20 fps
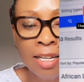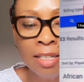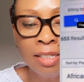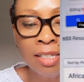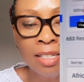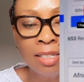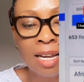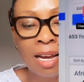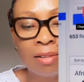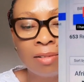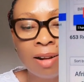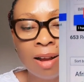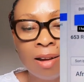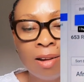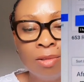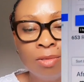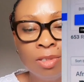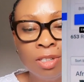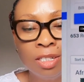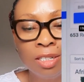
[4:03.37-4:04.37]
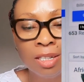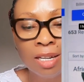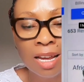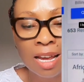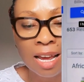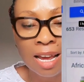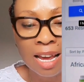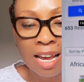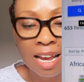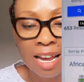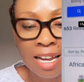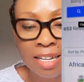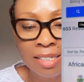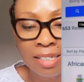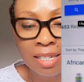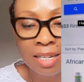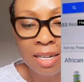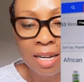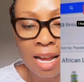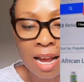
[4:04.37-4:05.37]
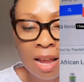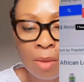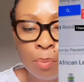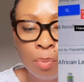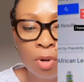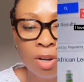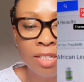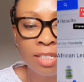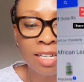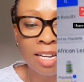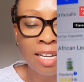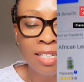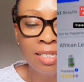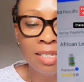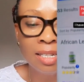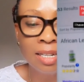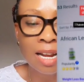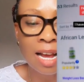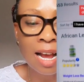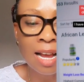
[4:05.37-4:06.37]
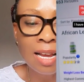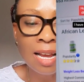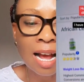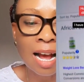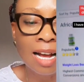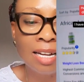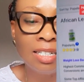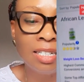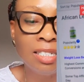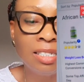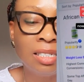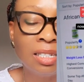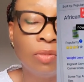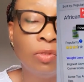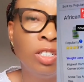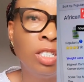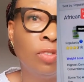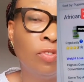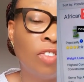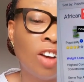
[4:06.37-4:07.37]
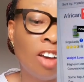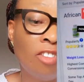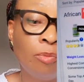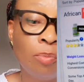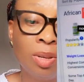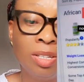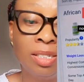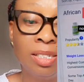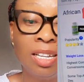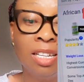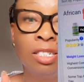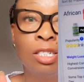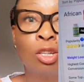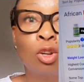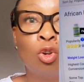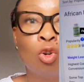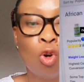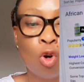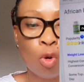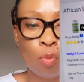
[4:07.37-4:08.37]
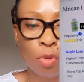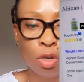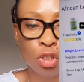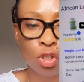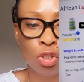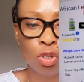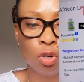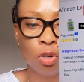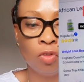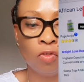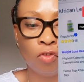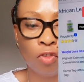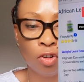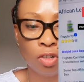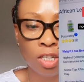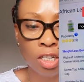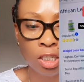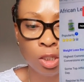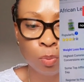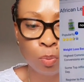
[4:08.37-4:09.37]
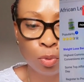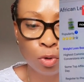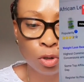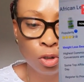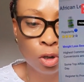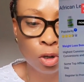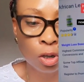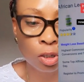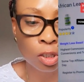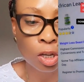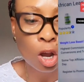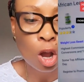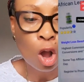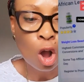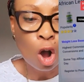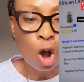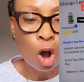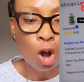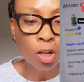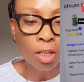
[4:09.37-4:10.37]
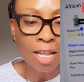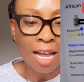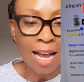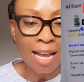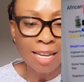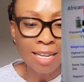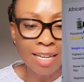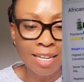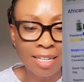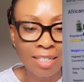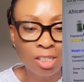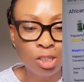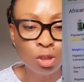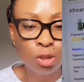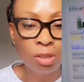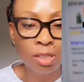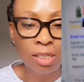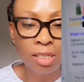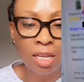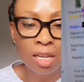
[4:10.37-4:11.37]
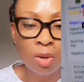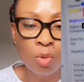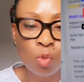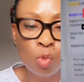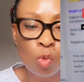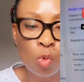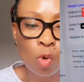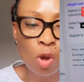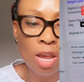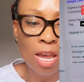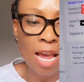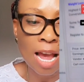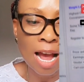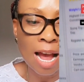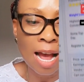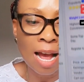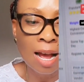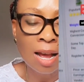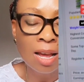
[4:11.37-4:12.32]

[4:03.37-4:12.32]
is around 89.89 and is 75% commission for this product. Under it, you see where